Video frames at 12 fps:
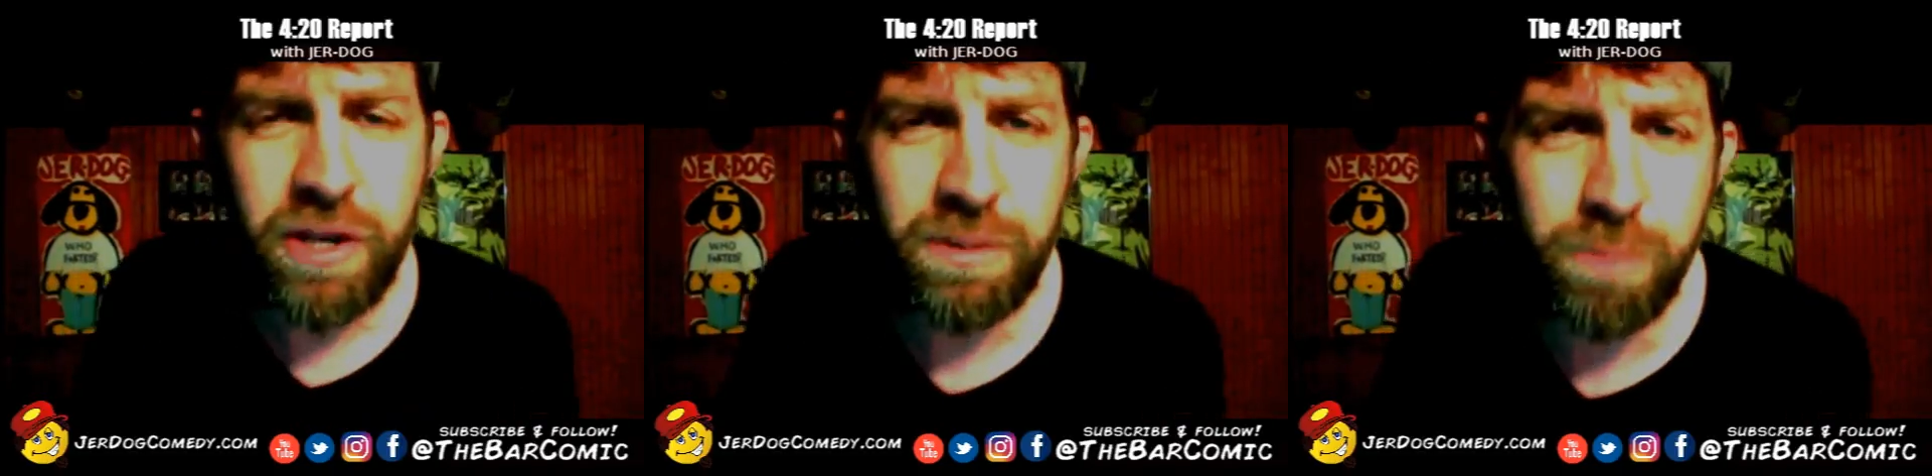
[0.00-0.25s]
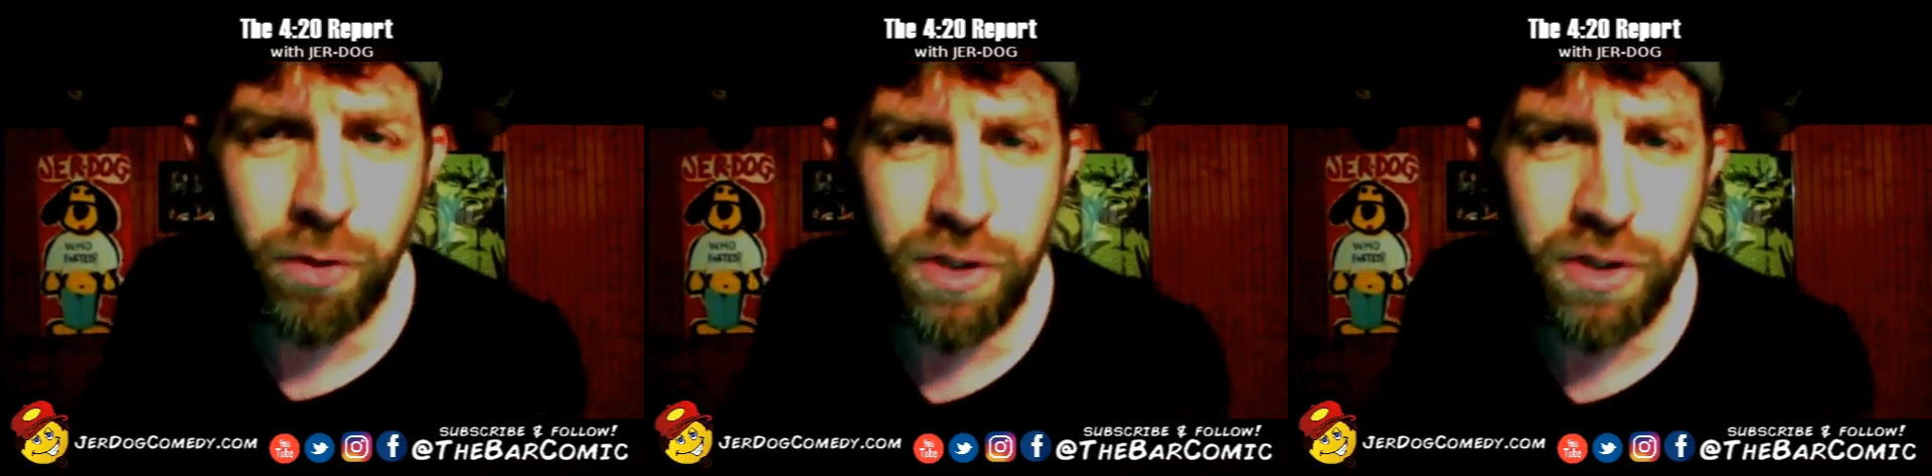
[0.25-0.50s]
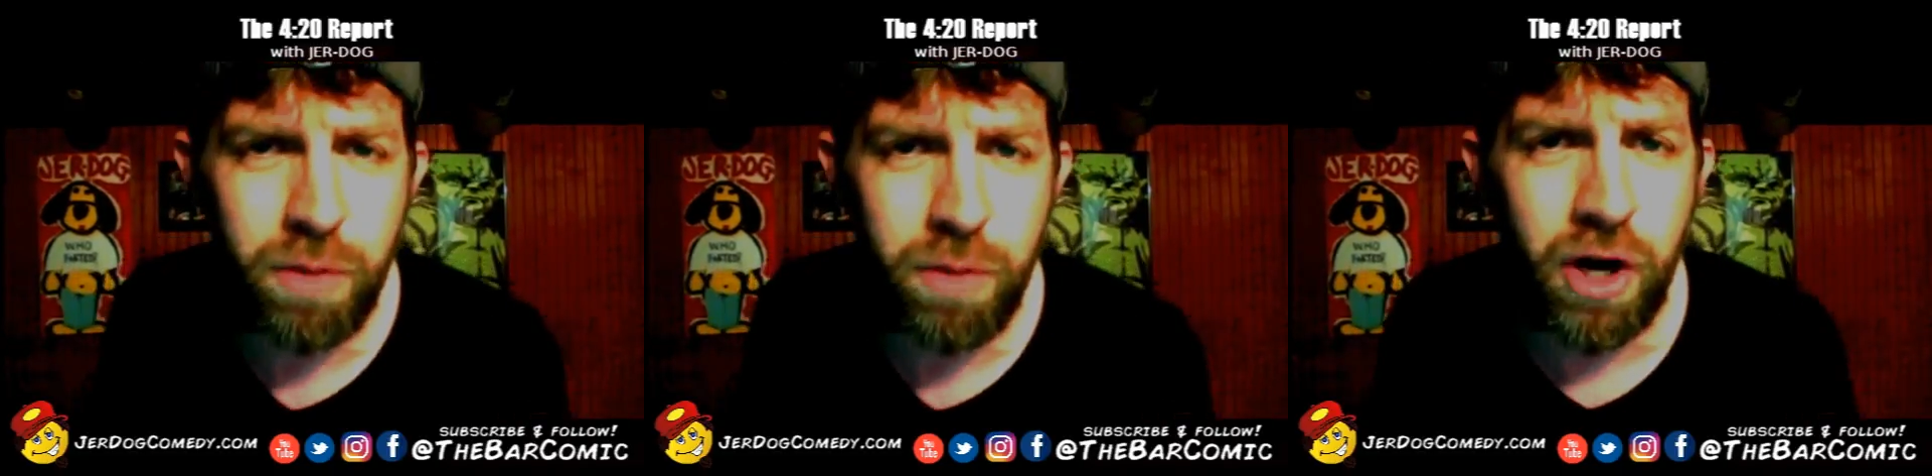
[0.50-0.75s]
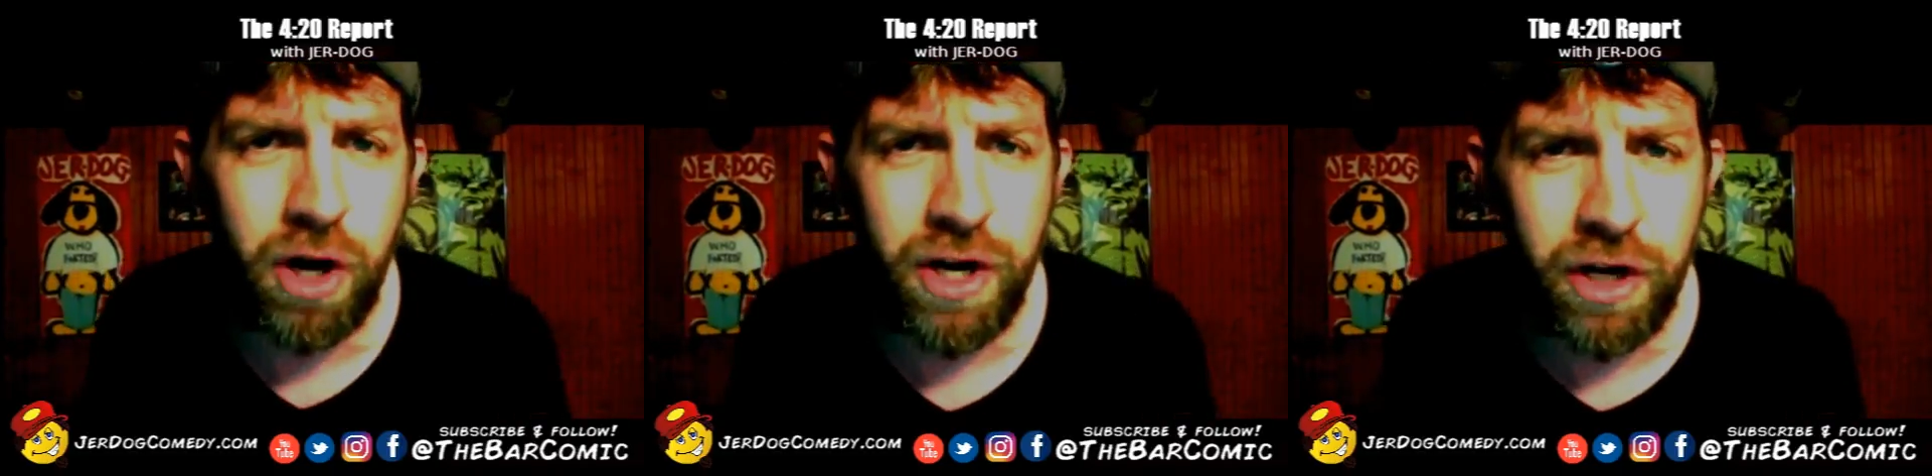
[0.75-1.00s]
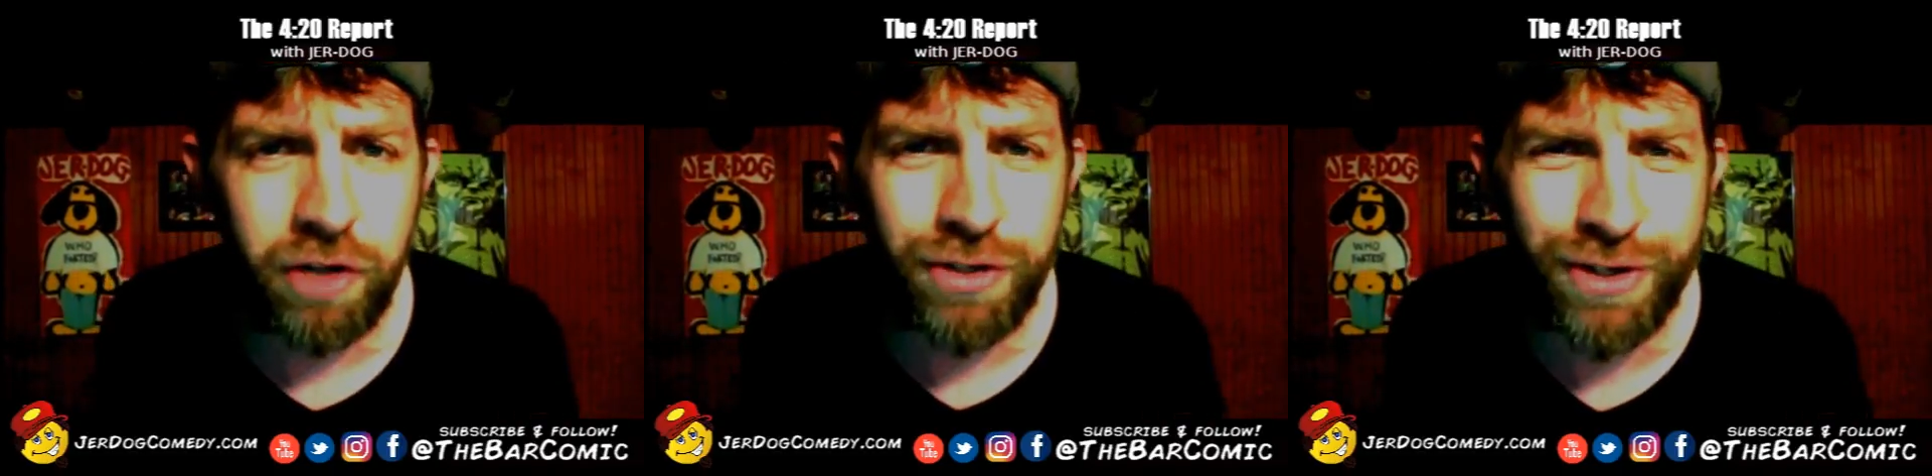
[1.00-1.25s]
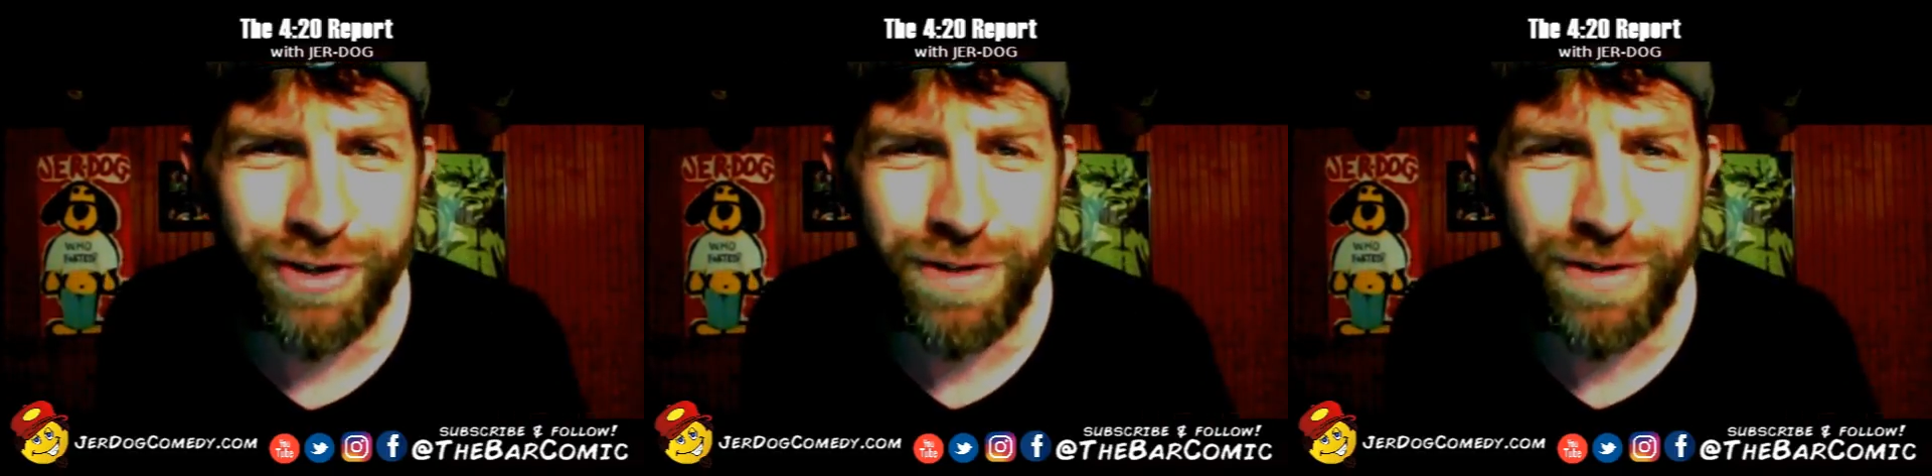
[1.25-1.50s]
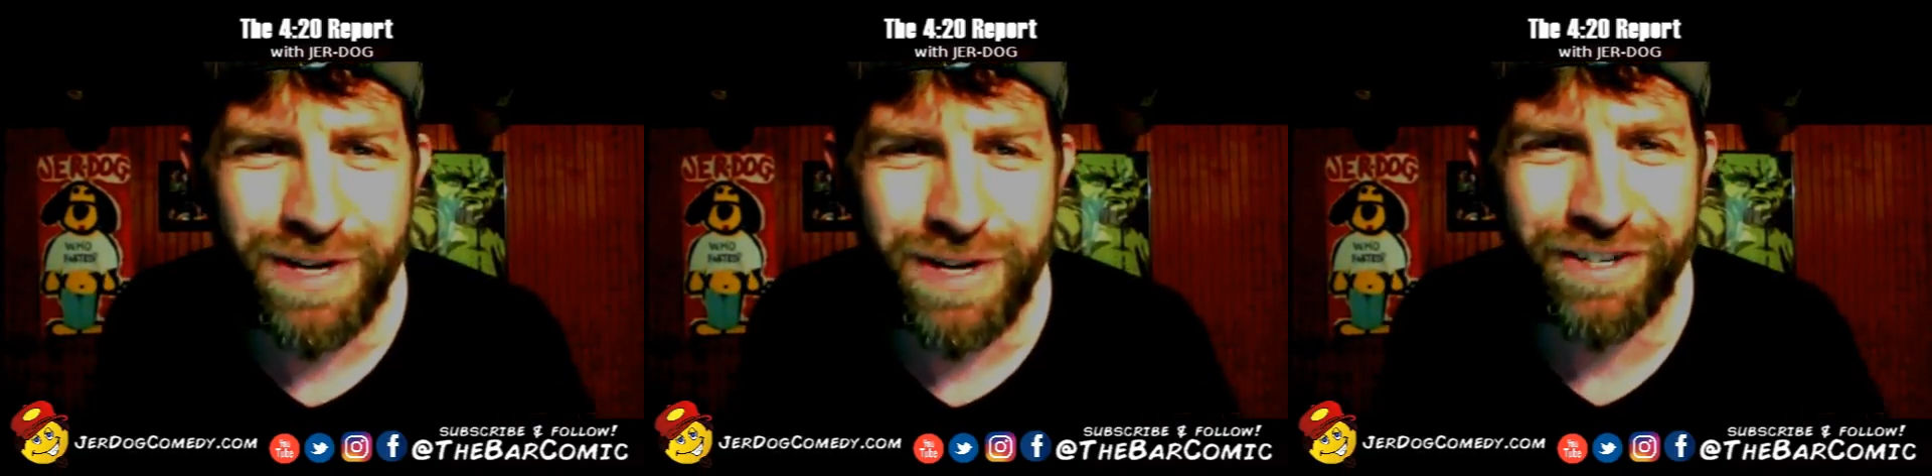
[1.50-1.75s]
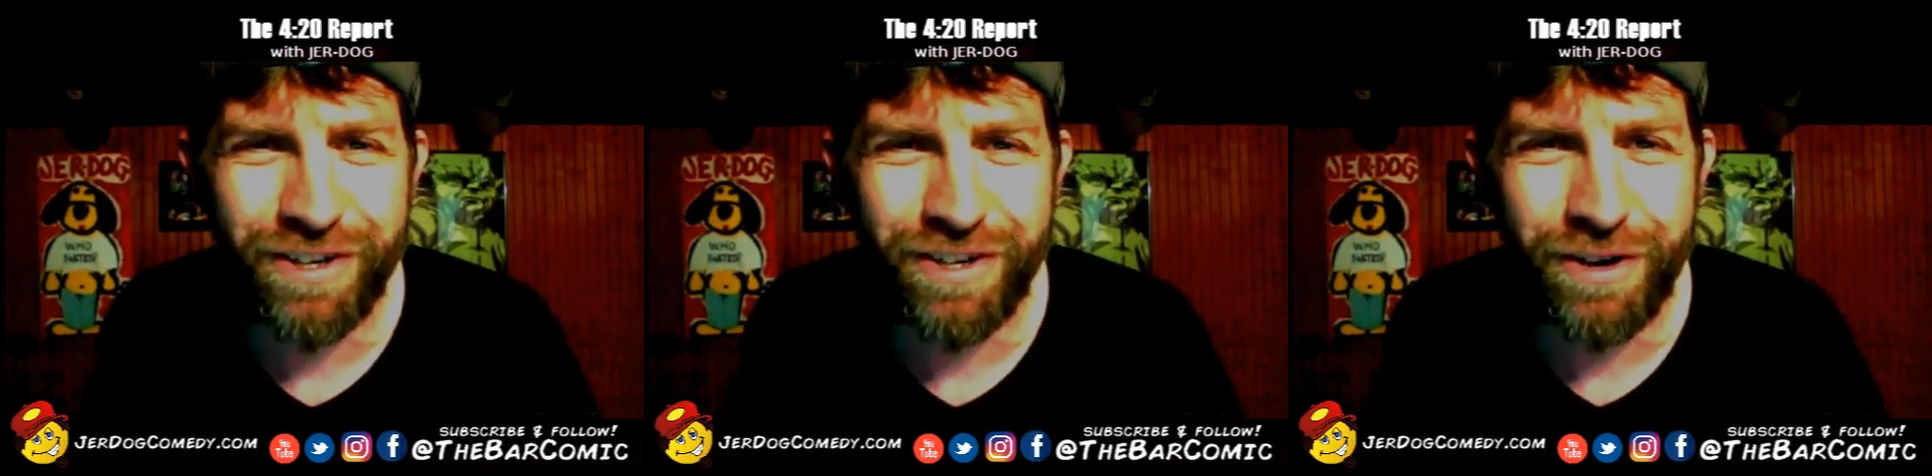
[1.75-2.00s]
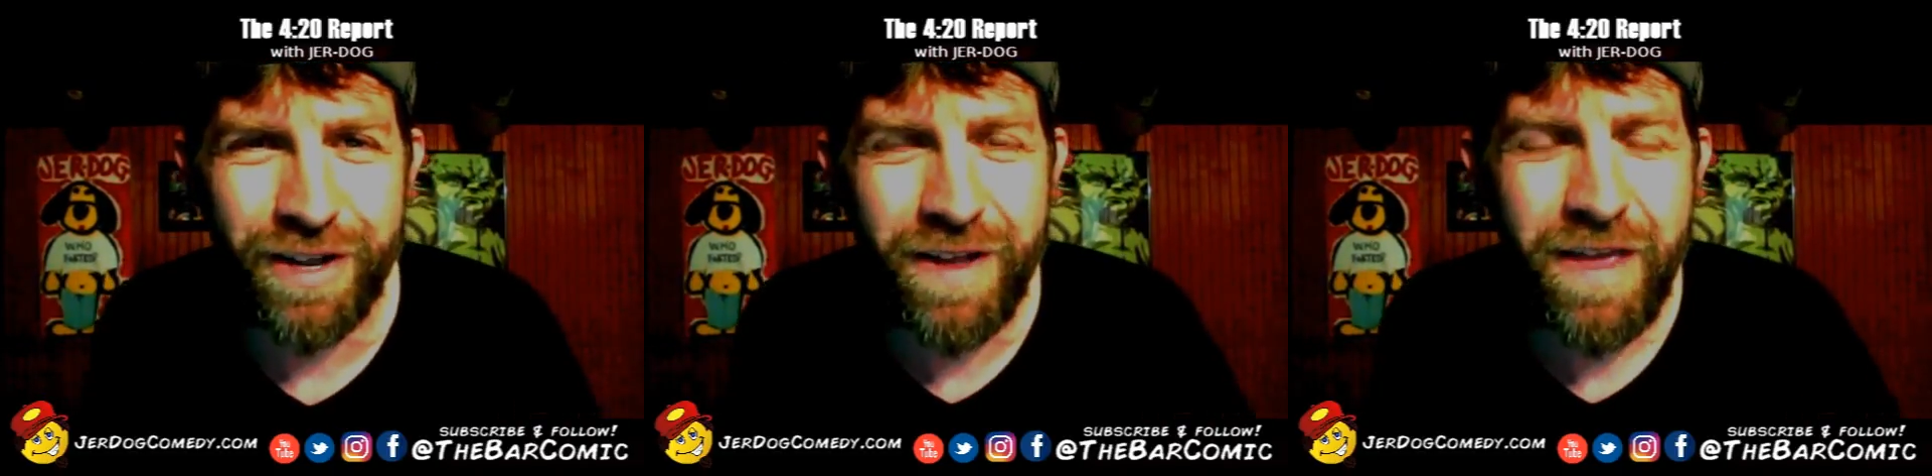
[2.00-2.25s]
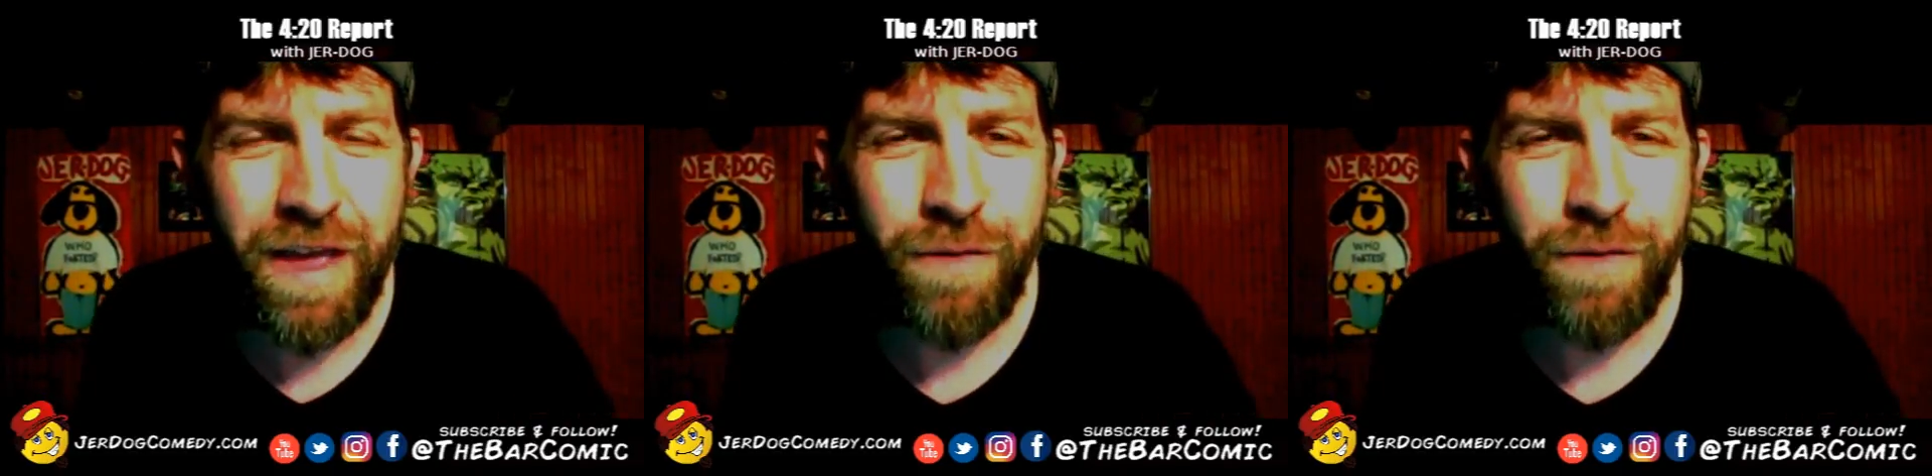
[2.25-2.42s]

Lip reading: Sports Bar in Altura, Minnesota,